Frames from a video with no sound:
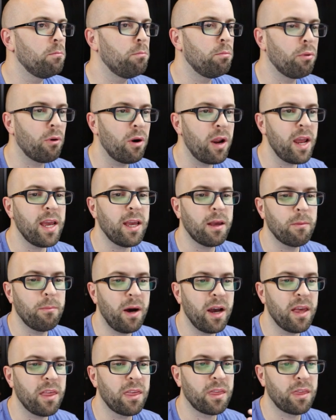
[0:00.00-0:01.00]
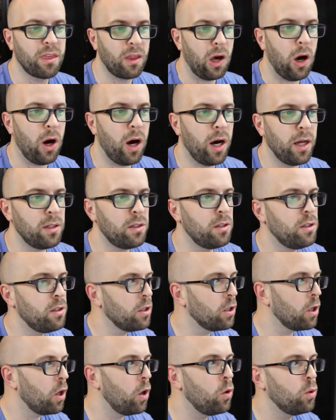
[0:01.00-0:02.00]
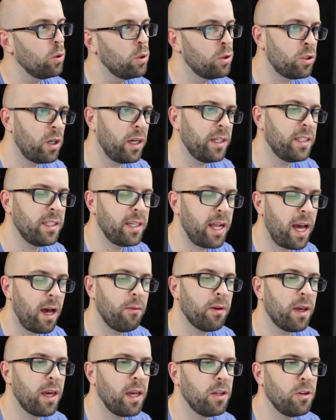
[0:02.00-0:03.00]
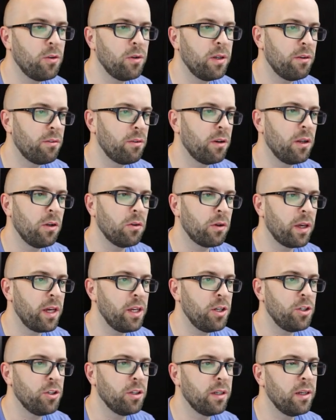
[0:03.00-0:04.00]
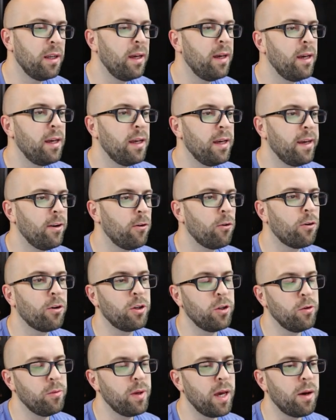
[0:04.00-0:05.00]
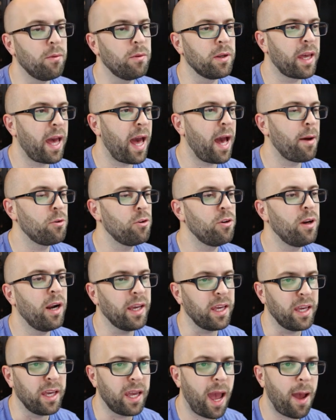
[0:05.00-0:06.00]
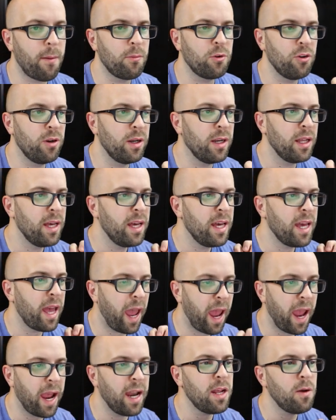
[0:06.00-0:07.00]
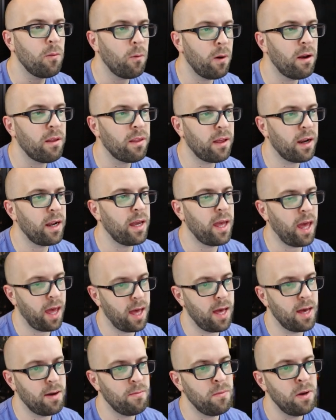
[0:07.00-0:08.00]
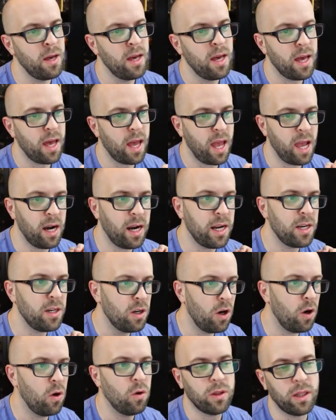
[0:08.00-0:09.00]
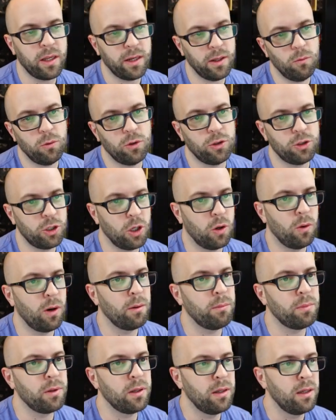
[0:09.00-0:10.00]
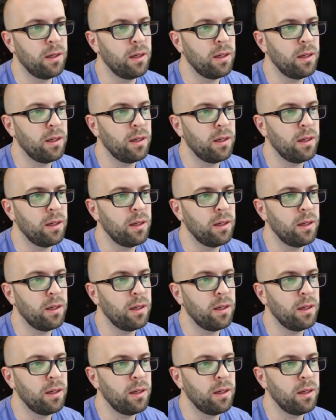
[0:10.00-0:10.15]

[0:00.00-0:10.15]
break my thought to go and try to navigate to a different location in order to be able to capture it. I can capture it anywhere that I am, and I know that it will show up